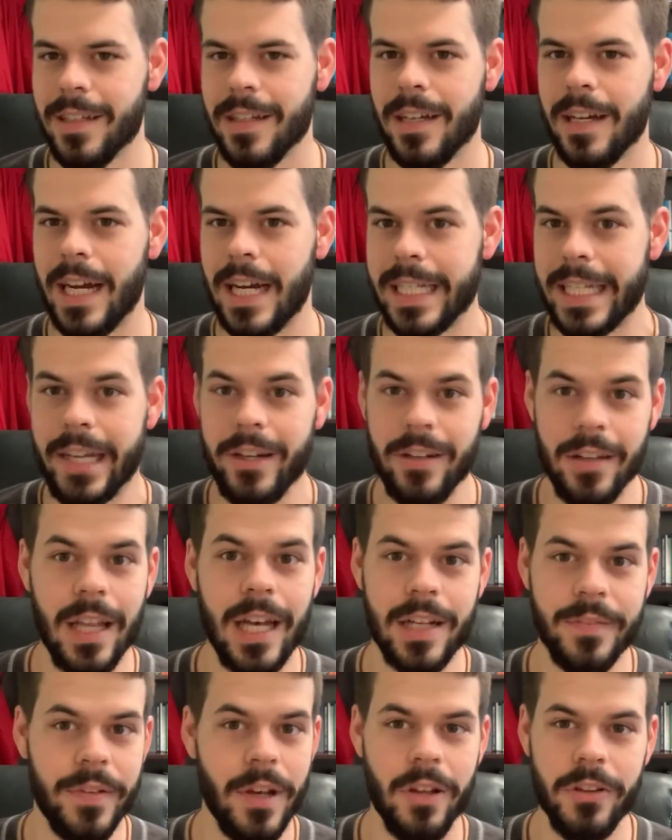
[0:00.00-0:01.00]
I doubt a
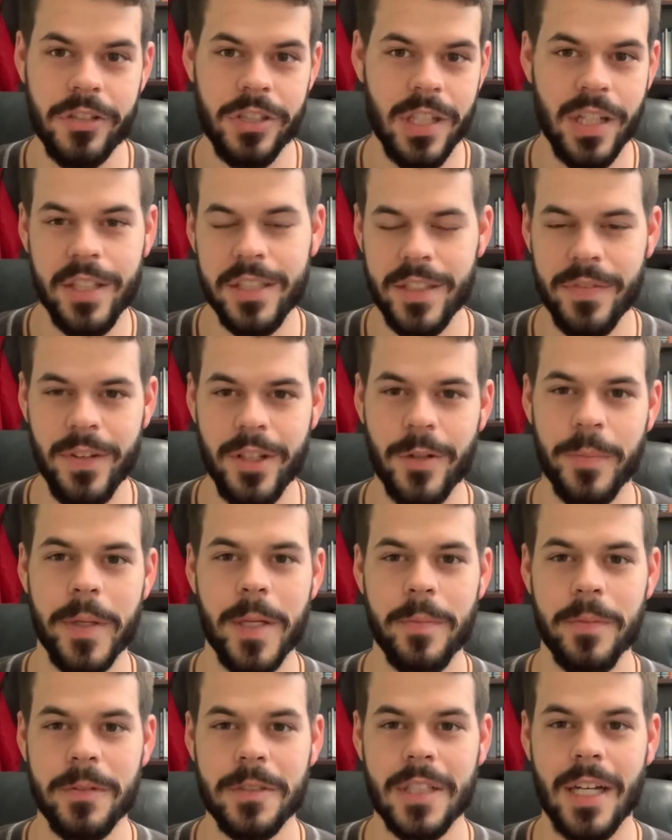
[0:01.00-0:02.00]
lot of y'all are jealous of other
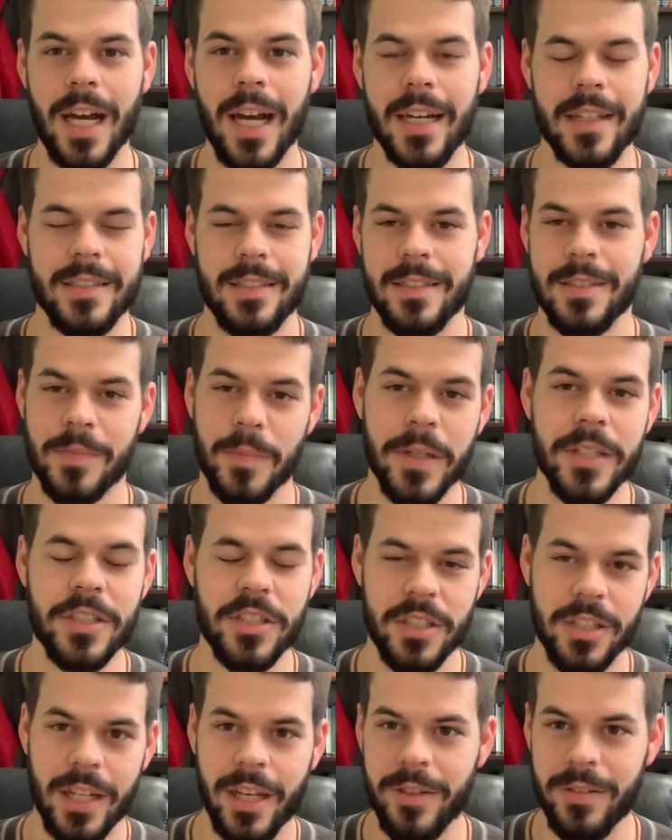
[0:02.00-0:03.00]
people's oxes, but
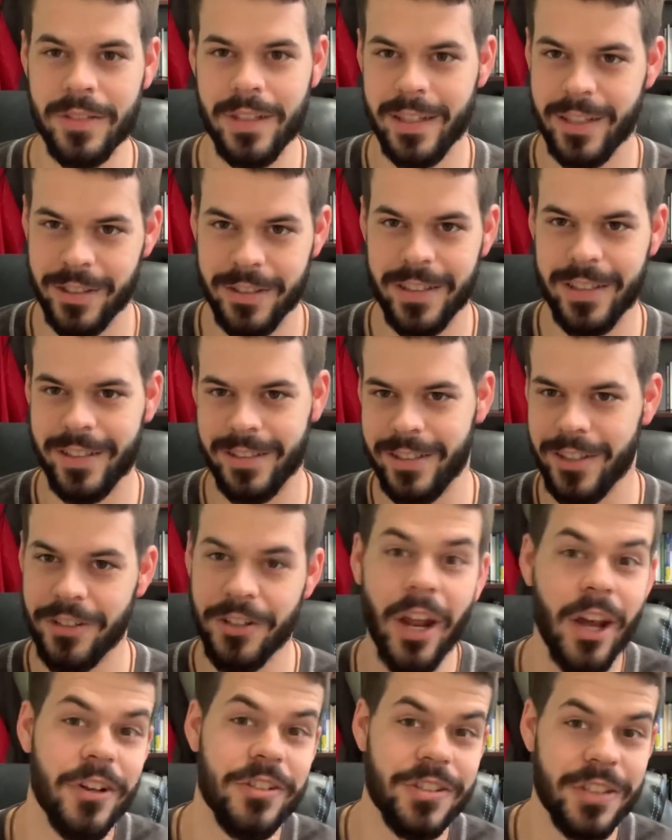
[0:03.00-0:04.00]
who
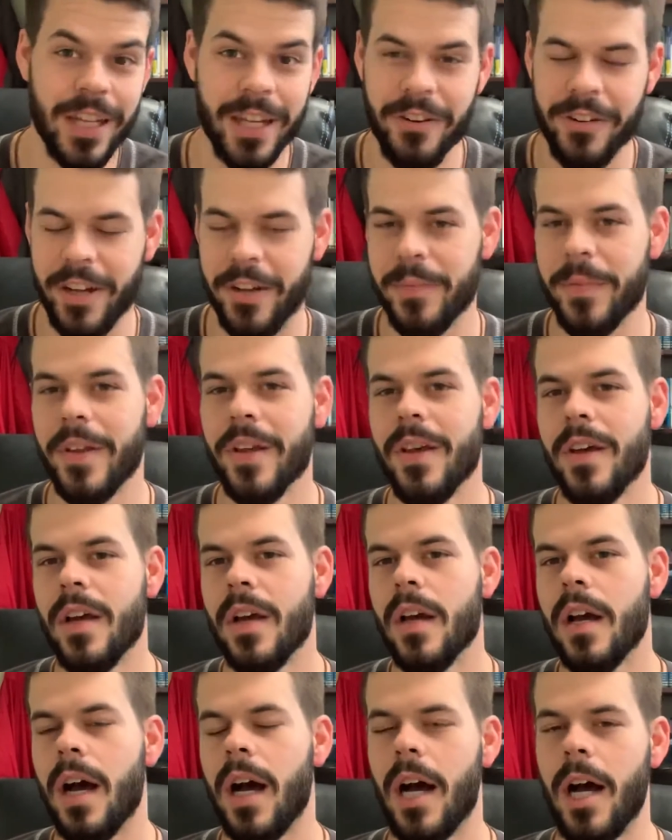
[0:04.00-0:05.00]
knows? I don't
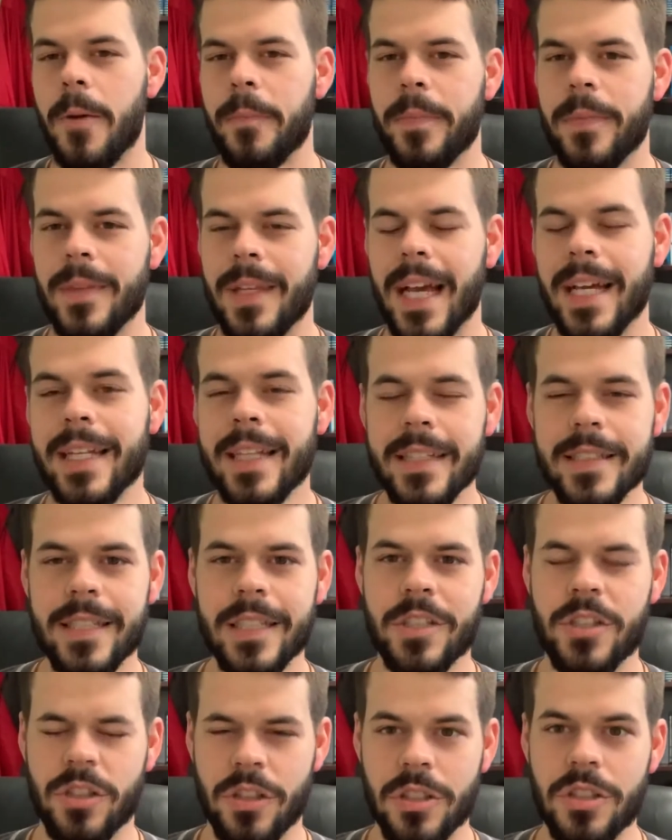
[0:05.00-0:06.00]
know. The idea is
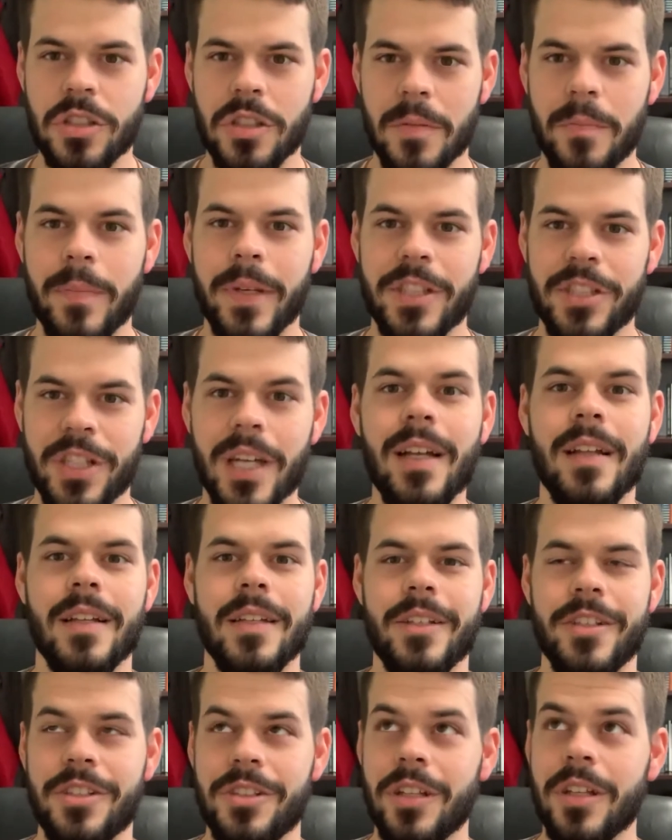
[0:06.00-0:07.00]
that you just shouldn't be jealous.
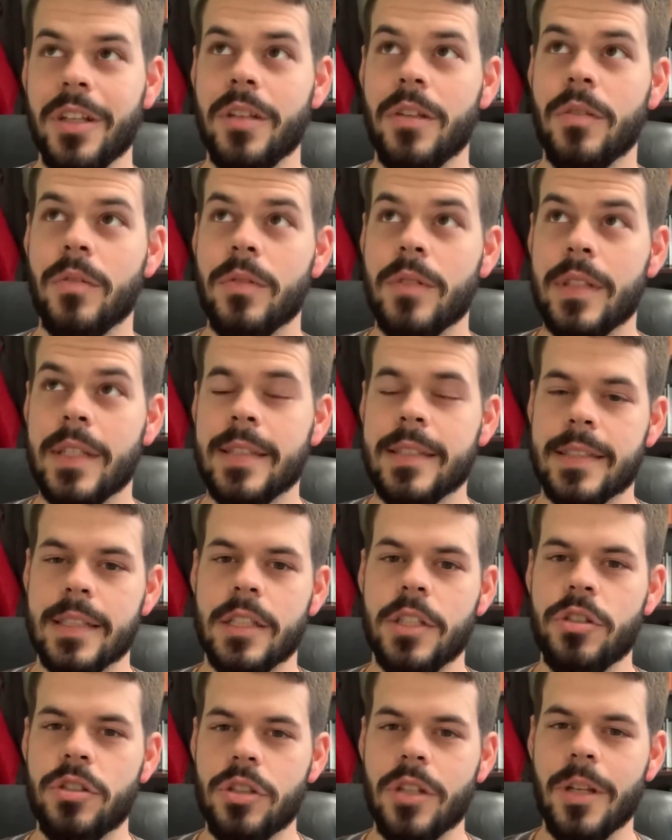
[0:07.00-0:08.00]
You
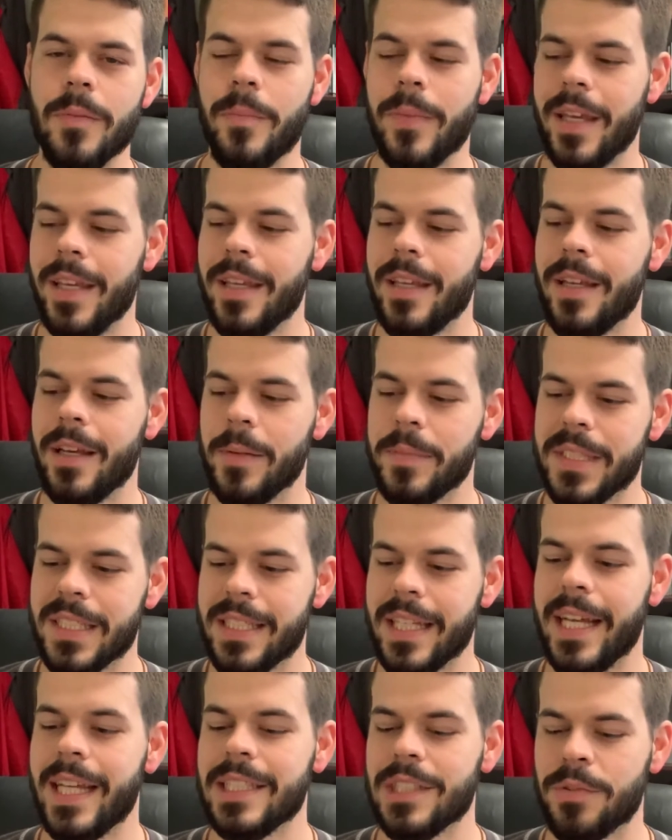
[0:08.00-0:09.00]
shouldn't be
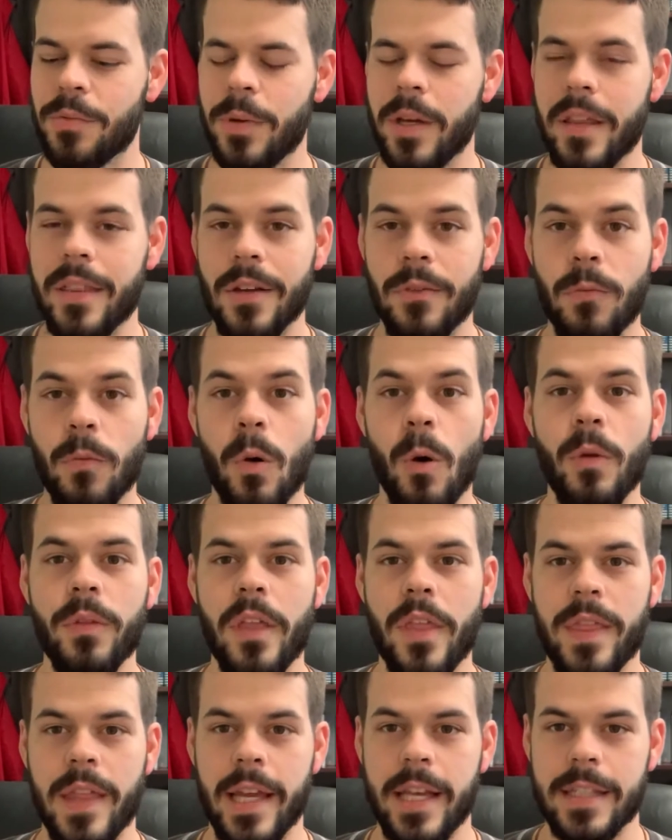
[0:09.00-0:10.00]
obsessed with and want the
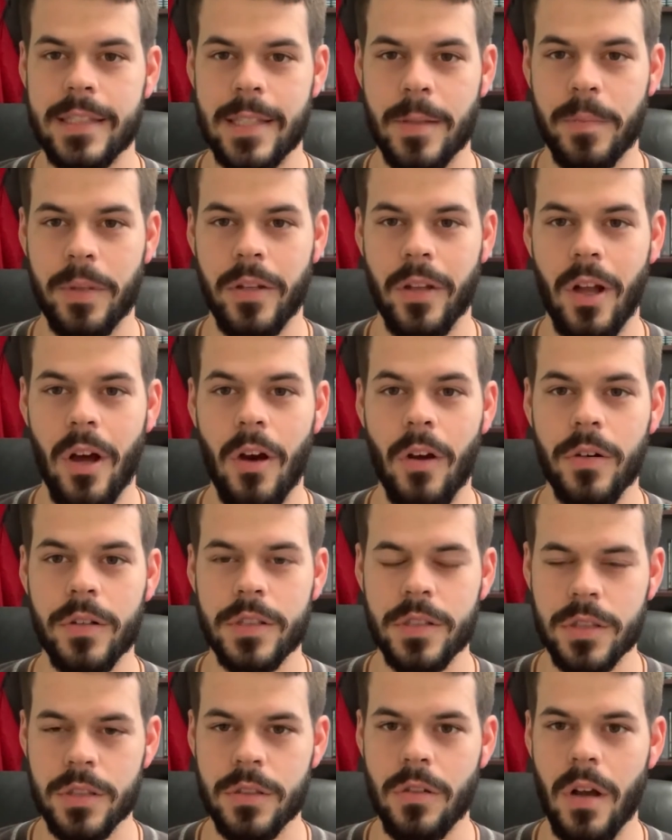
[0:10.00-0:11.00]
things that belong
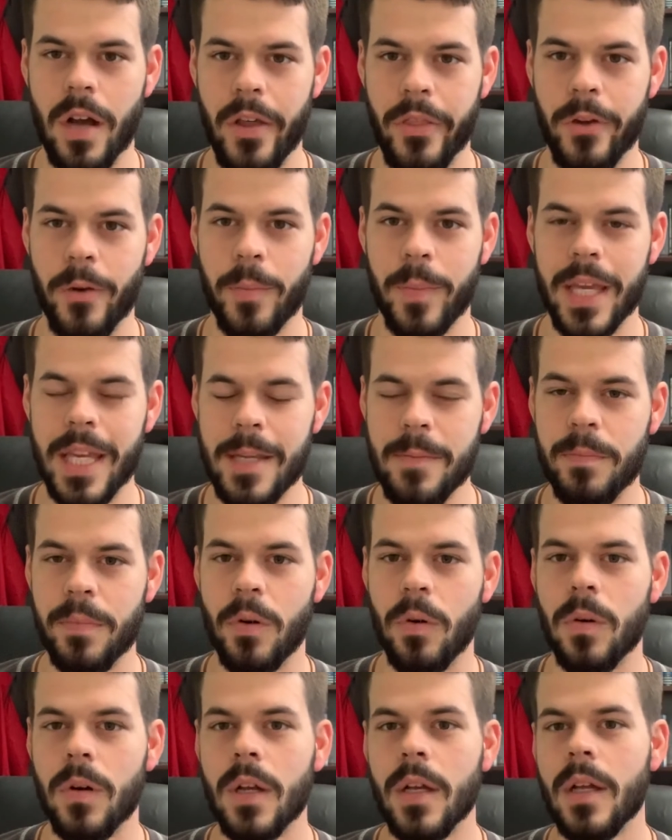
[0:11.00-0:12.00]
to other
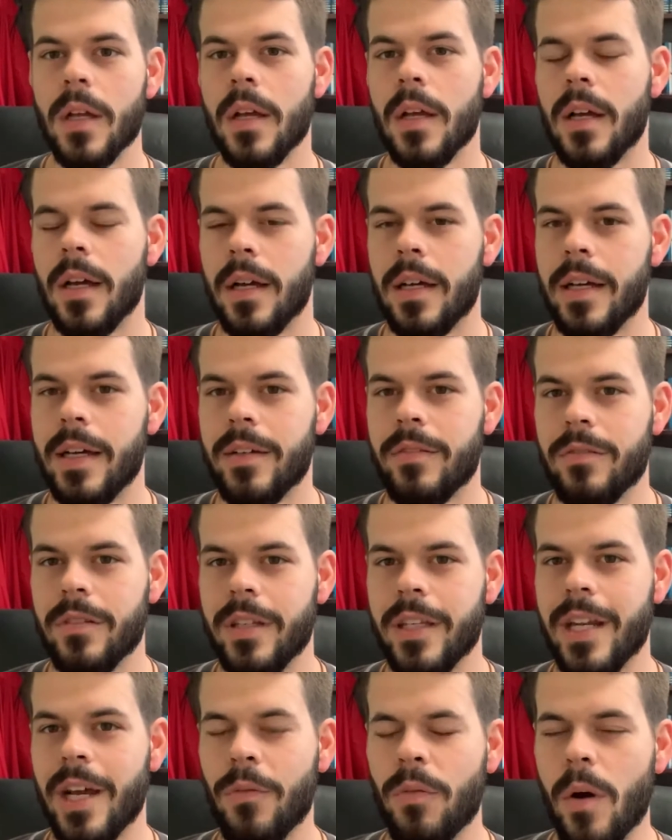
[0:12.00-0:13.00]
people. And
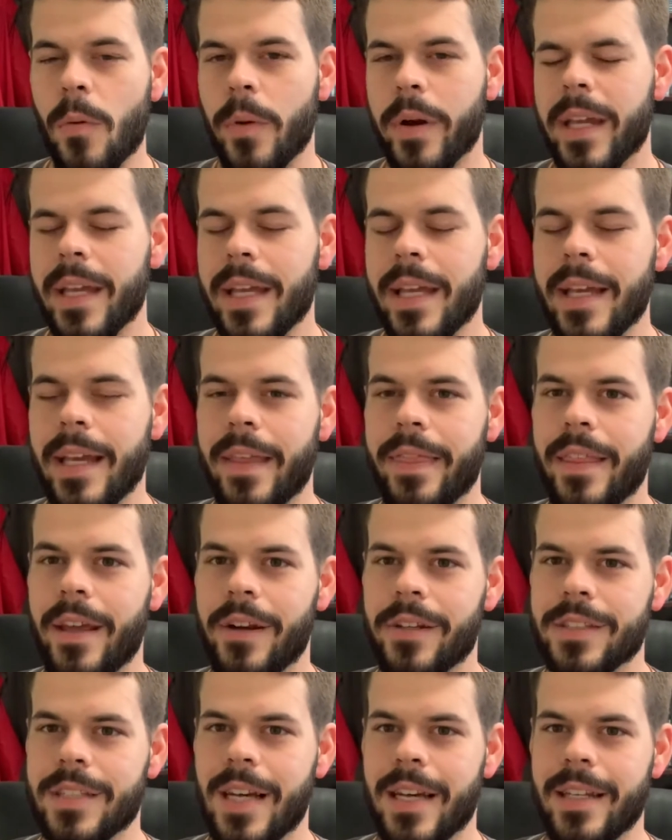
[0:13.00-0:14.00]
what we're getting at
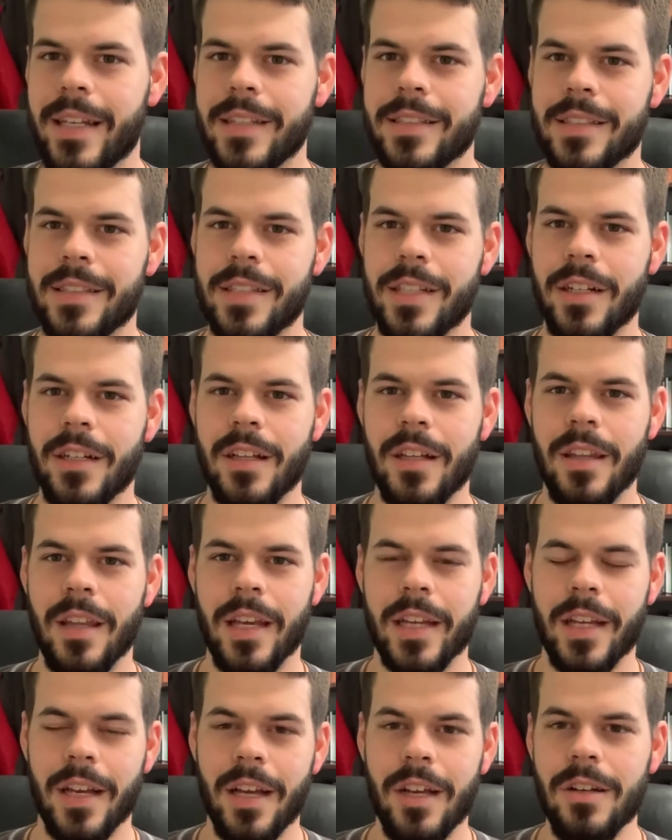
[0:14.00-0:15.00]
there is not necessarily
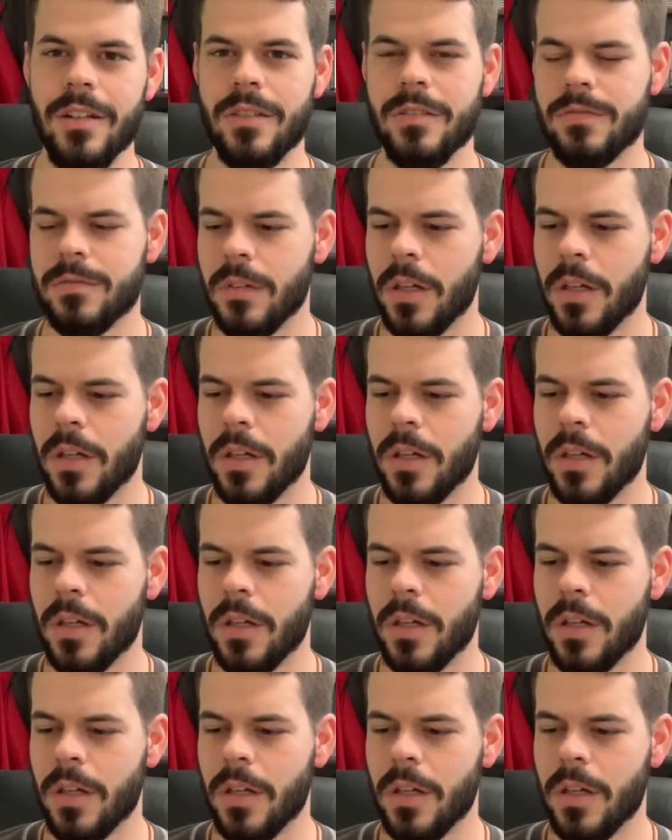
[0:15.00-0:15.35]
like, oh,